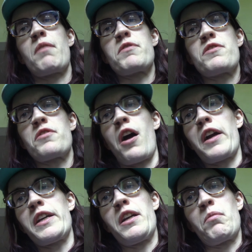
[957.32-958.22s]
what you're
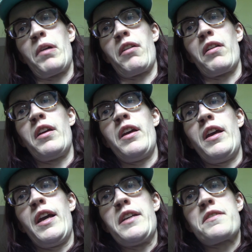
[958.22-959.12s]
talking about.
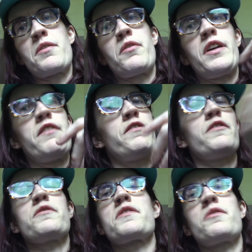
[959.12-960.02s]
And so if you
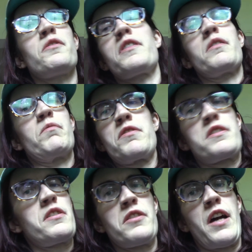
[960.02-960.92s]
insult them, they're
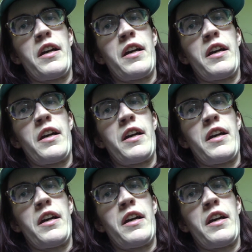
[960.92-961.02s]
still not